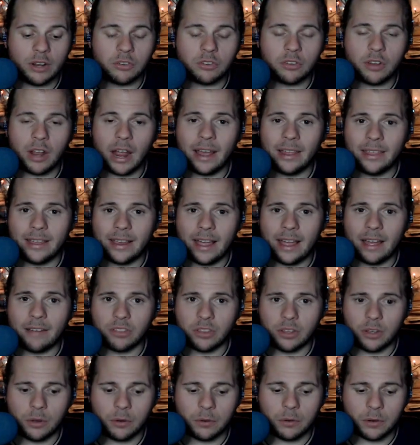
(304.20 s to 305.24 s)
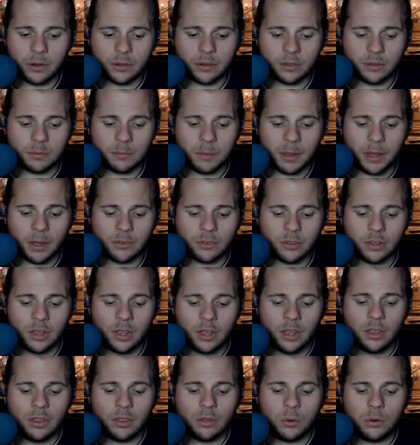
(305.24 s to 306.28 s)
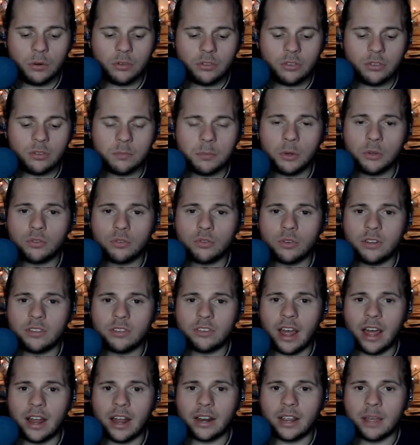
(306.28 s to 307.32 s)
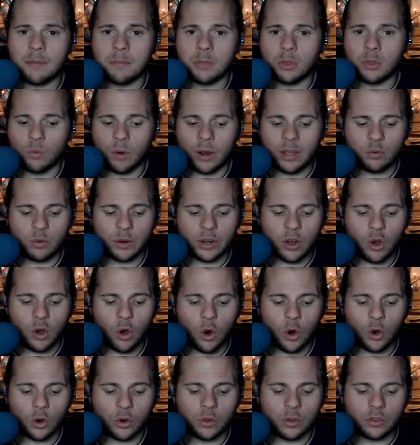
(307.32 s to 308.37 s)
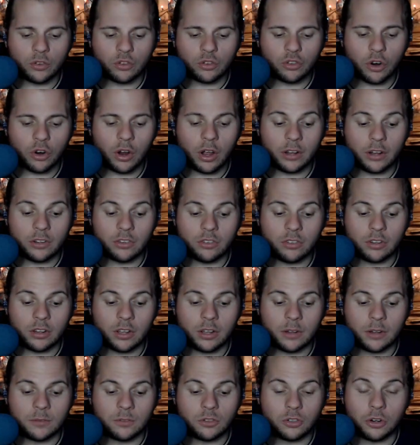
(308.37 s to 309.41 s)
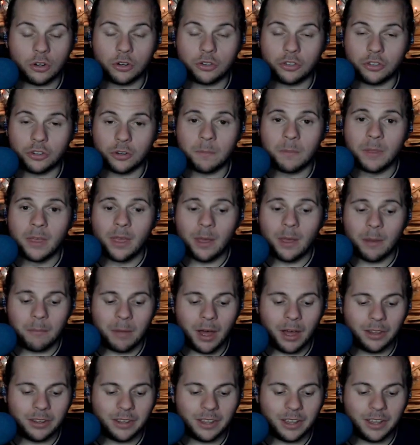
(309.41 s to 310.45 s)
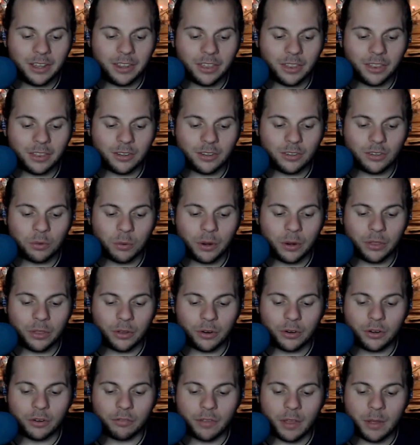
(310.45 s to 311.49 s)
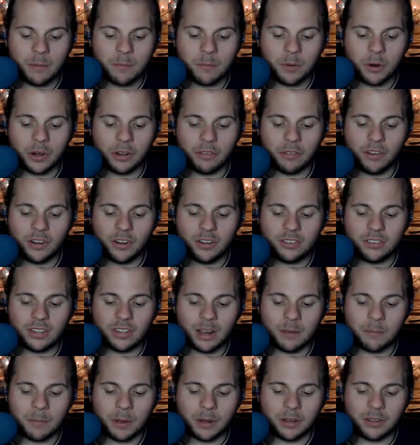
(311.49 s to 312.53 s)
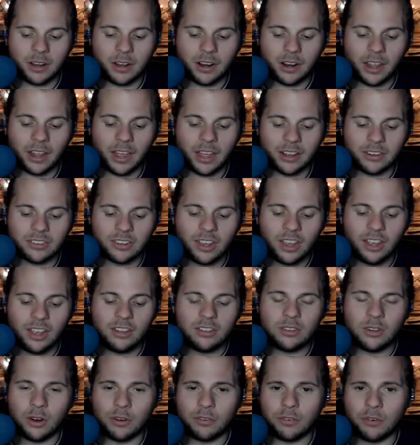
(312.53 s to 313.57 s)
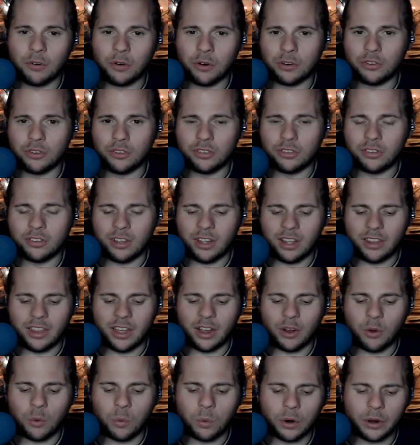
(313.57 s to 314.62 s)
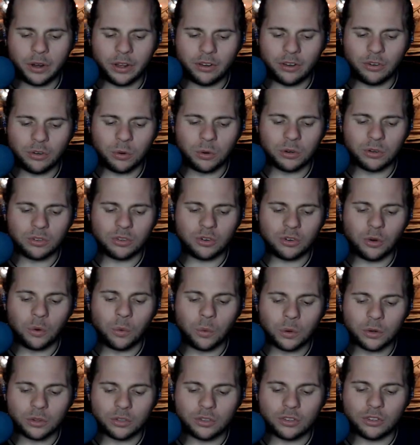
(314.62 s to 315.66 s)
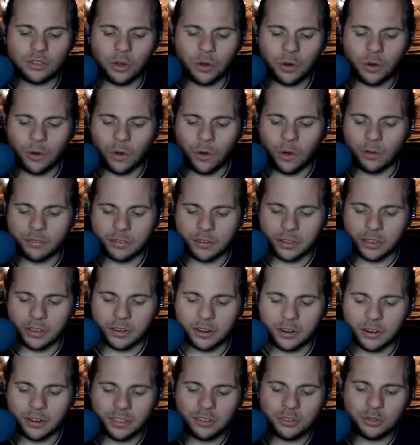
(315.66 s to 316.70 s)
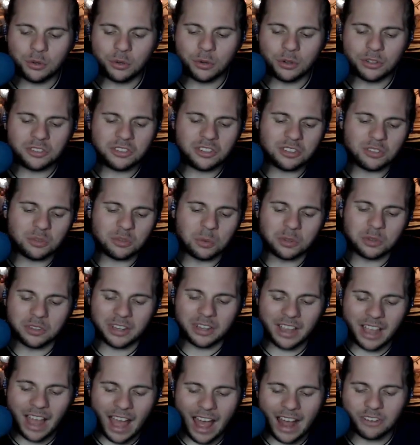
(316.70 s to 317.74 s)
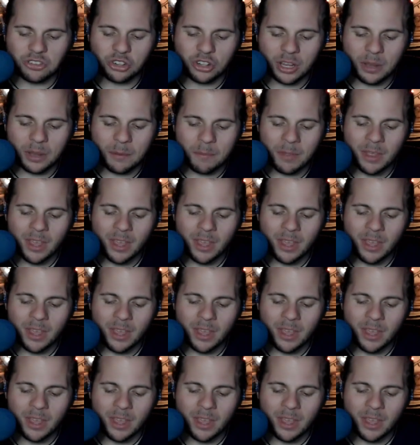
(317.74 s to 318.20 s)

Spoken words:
Tyler Gaff Leone gets to mount. The horse's most recent outing came in the Grade 3 Cardinal at Churchill, Mount 8th on the 23rd of November, and he finished 2nd by 10 lengths. Star Fortress on that quirky course took off clear. This horse just wasn't catching him.